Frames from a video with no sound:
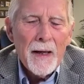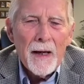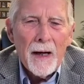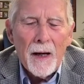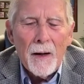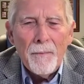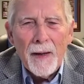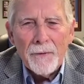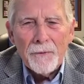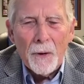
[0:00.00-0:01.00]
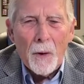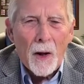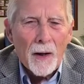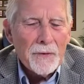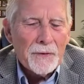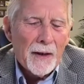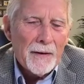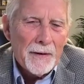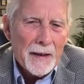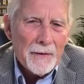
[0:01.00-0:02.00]
And so all of a
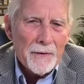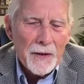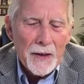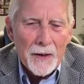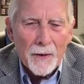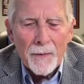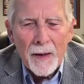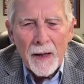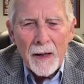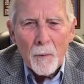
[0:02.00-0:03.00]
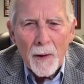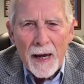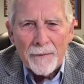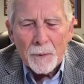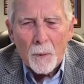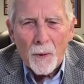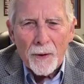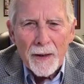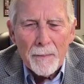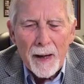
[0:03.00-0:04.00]
sudden, the end of the year, we have to
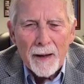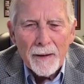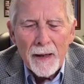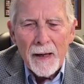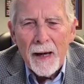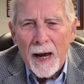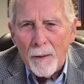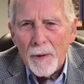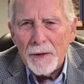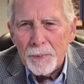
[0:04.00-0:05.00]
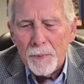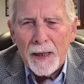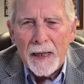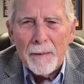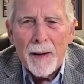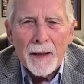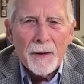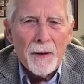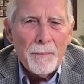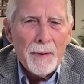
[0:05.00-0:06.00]
worry about how much money am I going
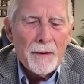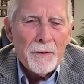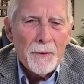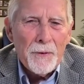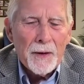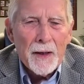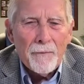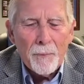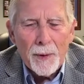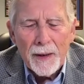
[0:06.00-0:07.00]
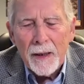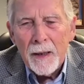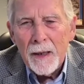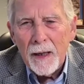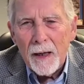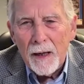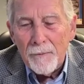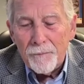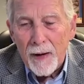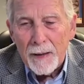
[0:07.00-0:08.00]
to due the government
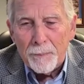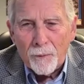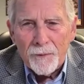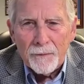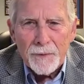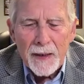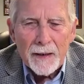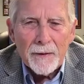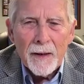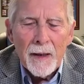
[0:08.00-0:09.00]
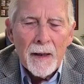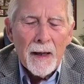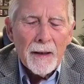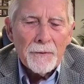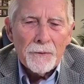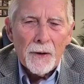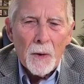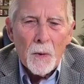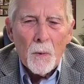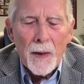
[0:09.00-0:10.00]
April 15th. And
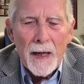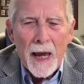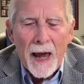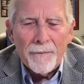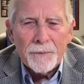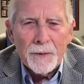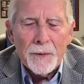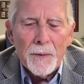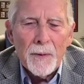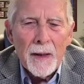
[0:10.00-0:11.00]
so we have to